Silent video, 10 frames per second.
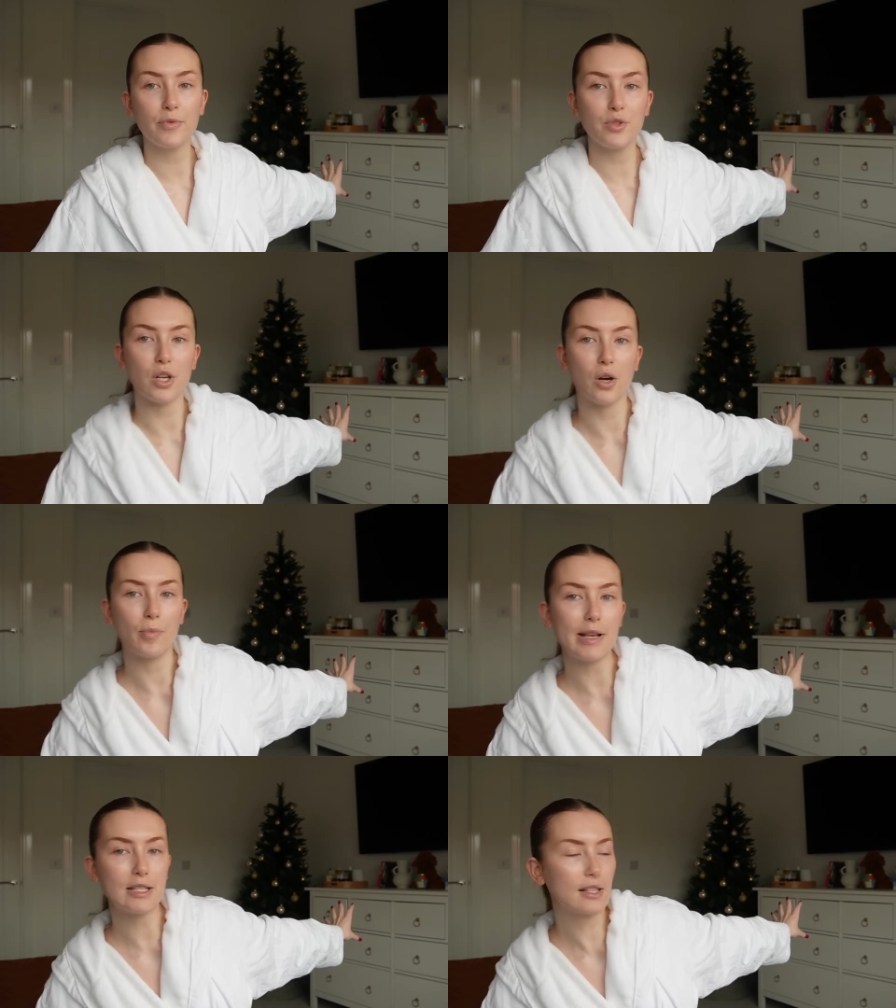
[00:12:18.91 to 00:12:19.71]
So
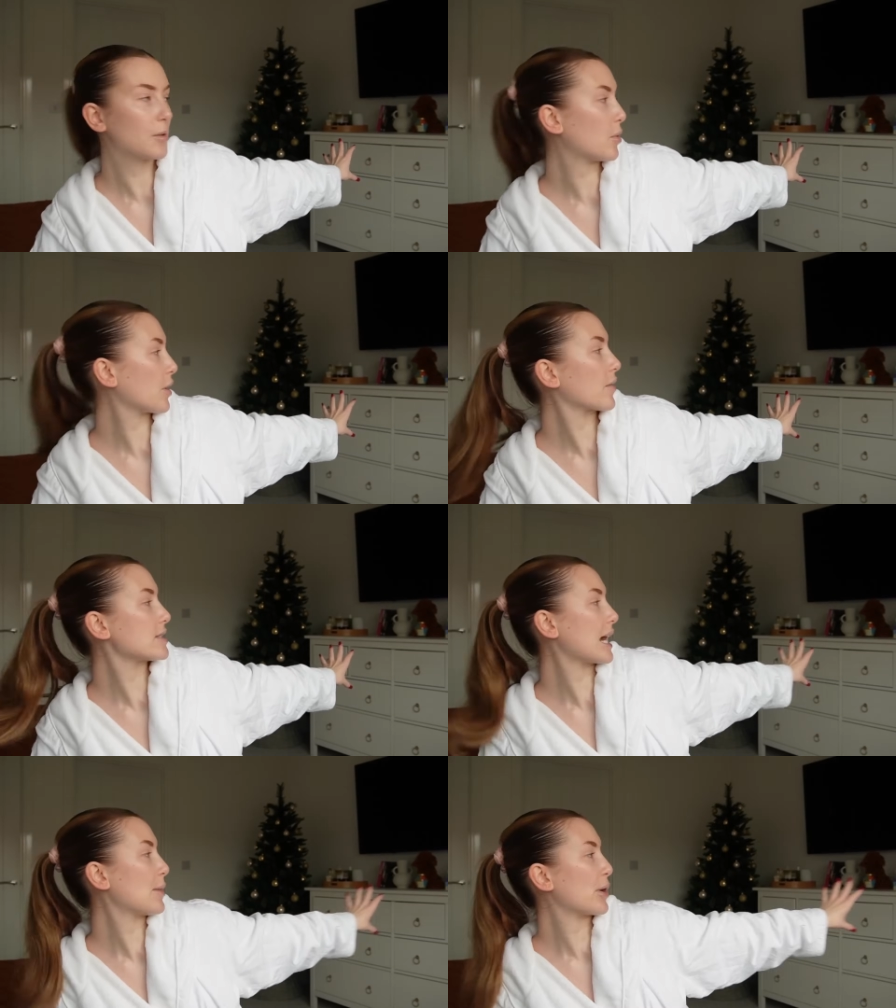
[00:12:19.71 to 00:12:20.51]
basically what there
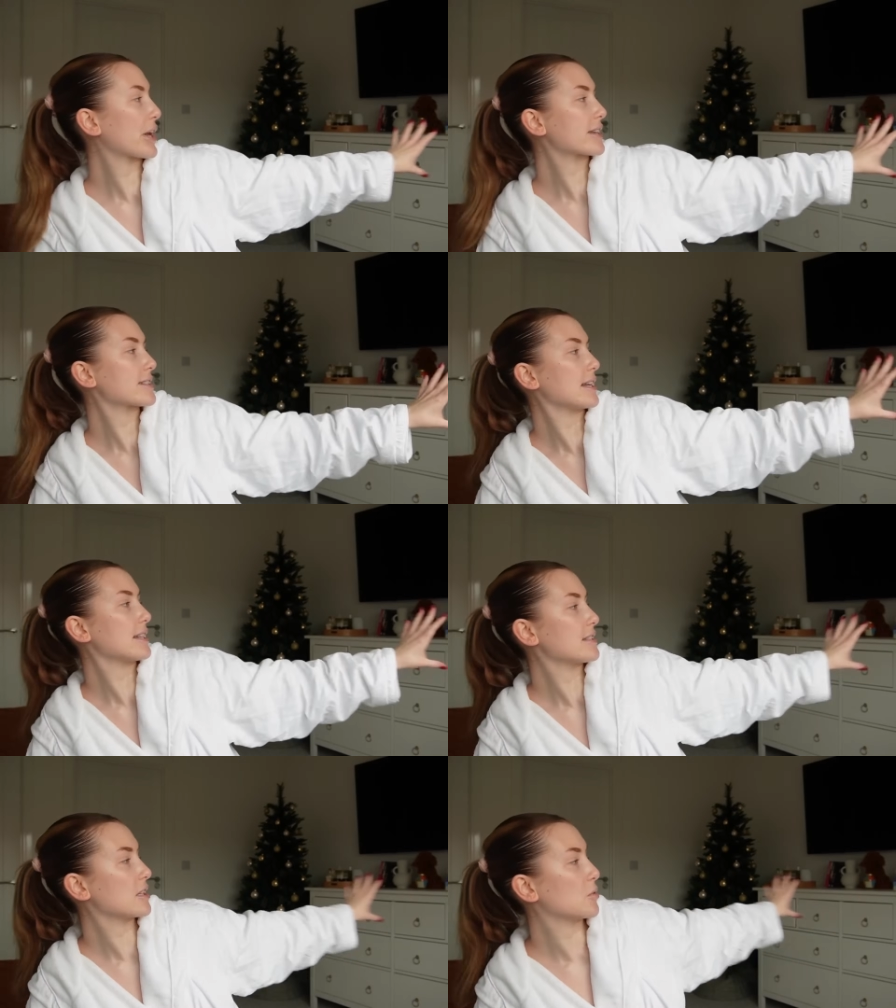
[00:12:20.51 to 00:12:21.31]
is now, but extend
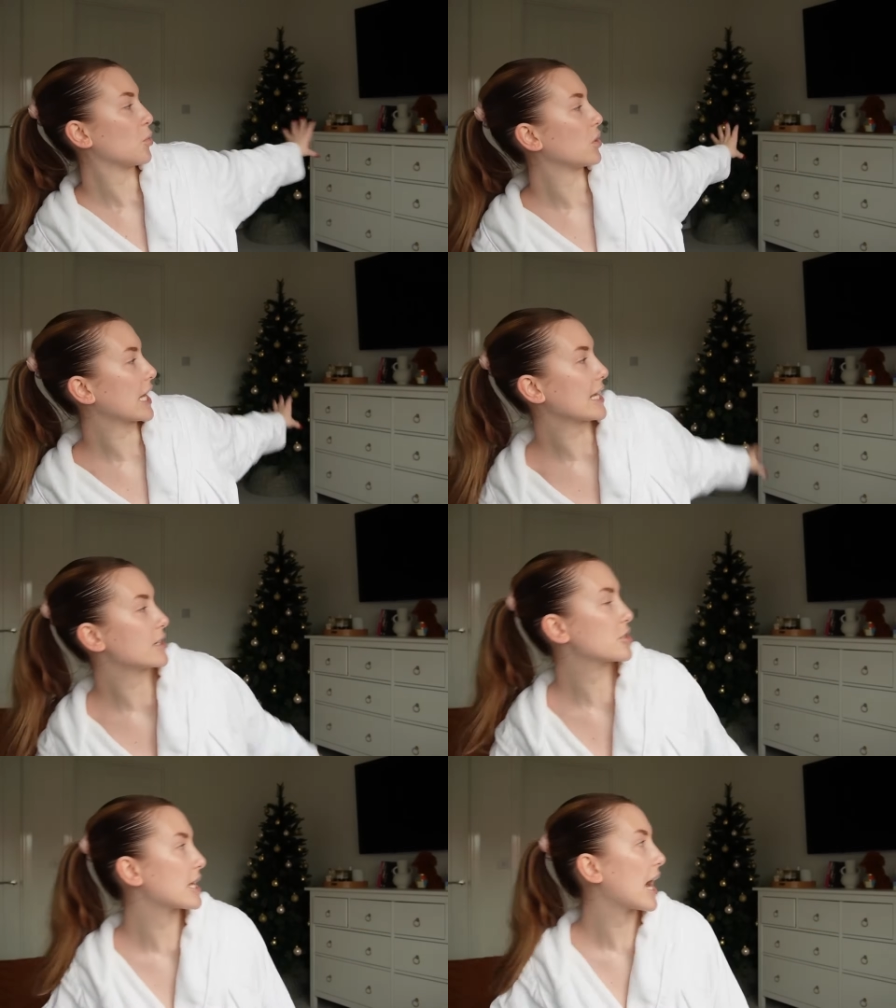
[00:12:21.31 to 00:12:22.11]
into the wall
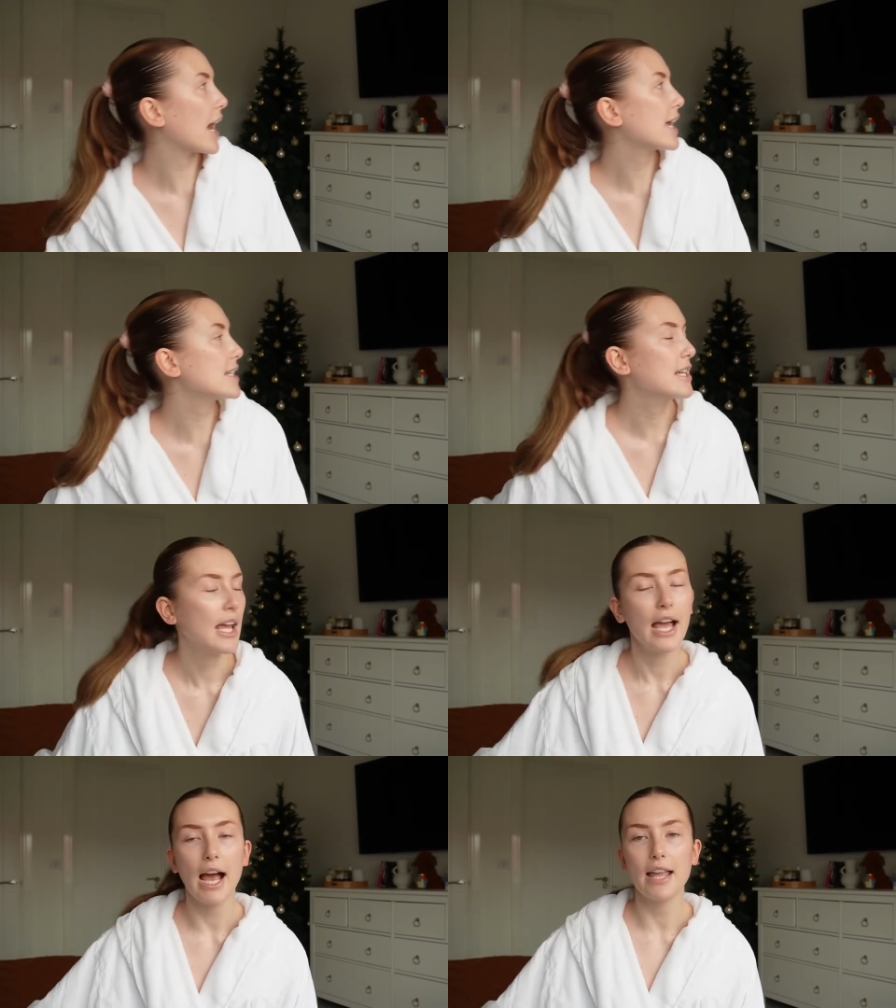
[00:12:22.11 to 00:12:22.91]
each side
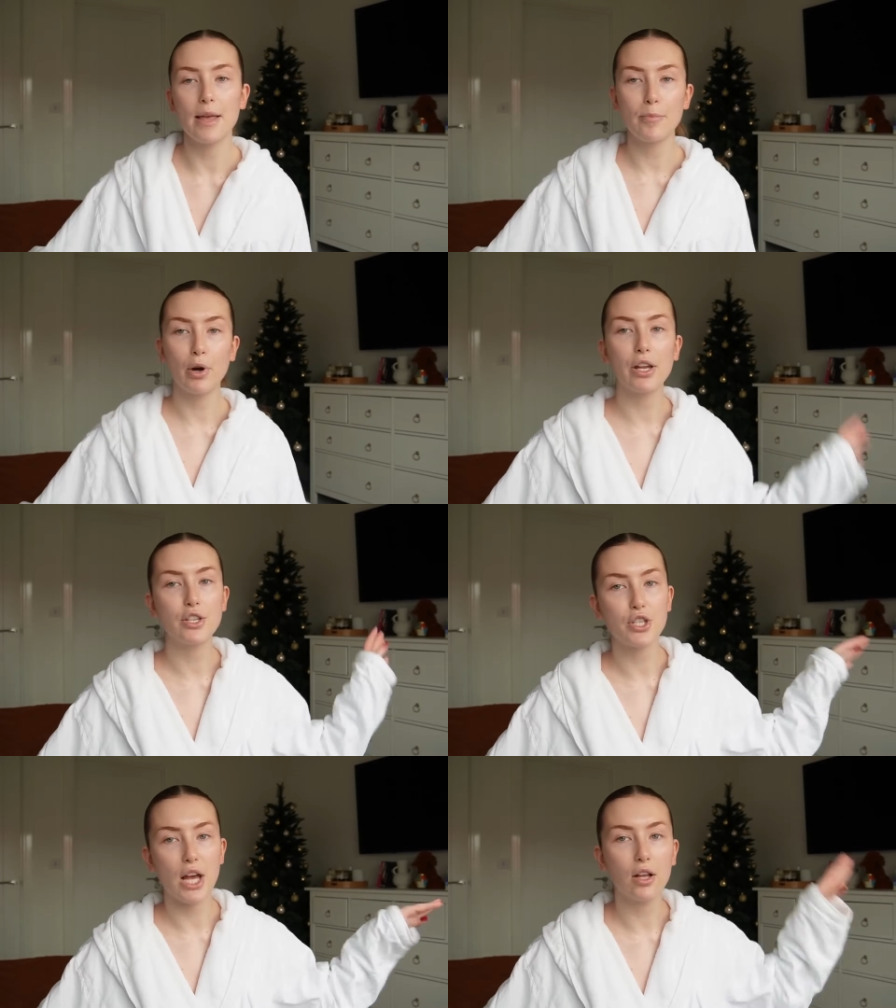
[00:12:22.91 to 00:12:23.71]
and then putting
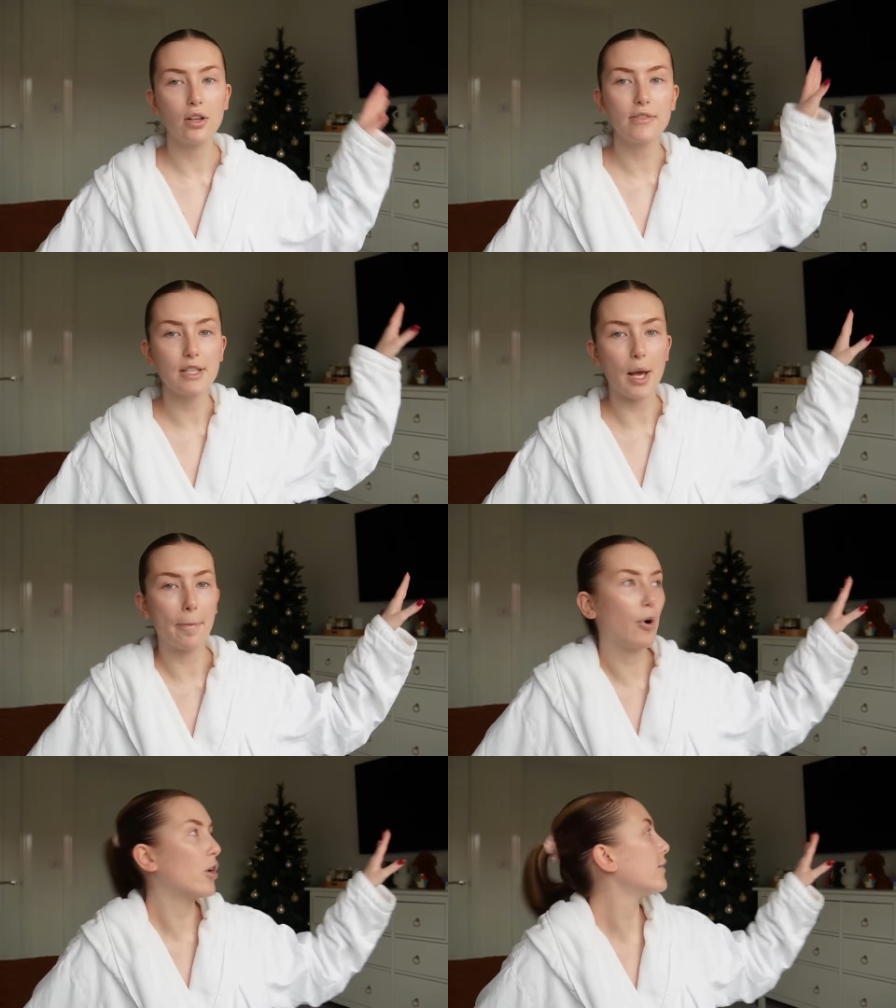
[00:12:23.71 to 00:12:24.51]
shelves
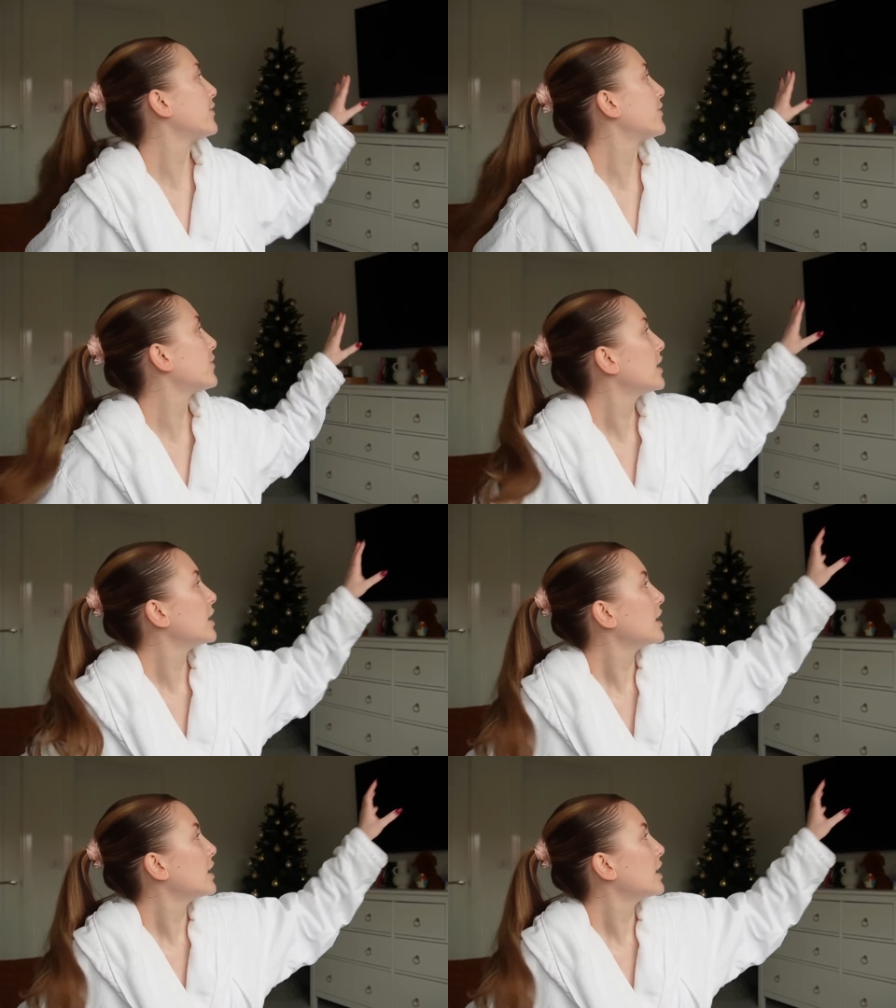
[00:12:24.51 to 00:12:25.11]
above